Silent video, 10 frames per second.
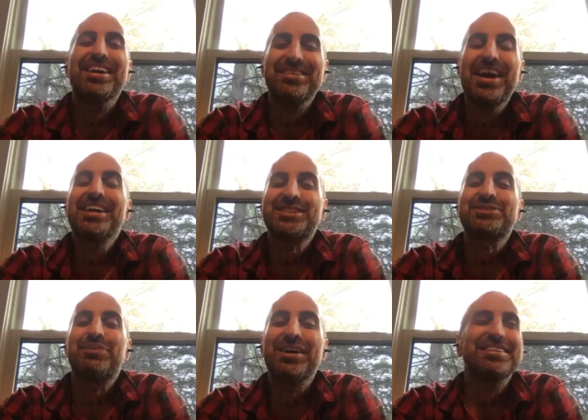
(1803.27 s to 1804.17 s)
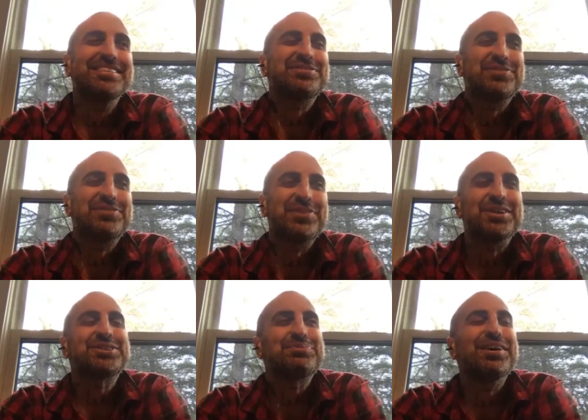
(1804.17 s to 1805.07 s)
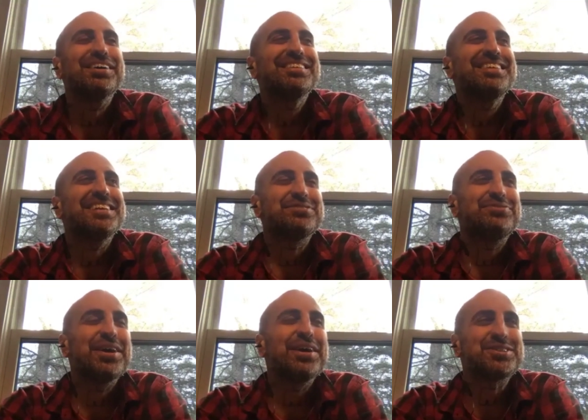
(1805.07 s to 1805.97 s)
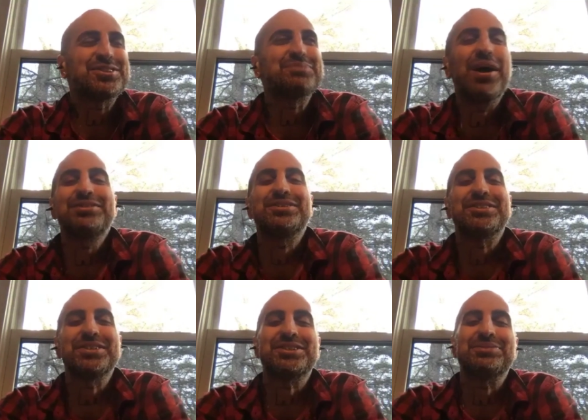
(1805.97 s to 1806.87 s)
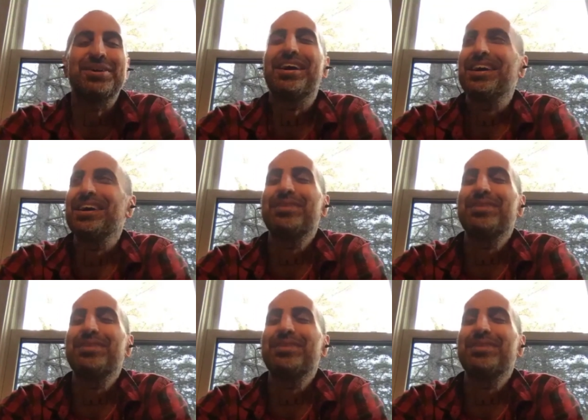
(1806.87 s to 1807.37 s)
Yeah, it's smart. It's very, very smart. That's a very smart decision, Mireya.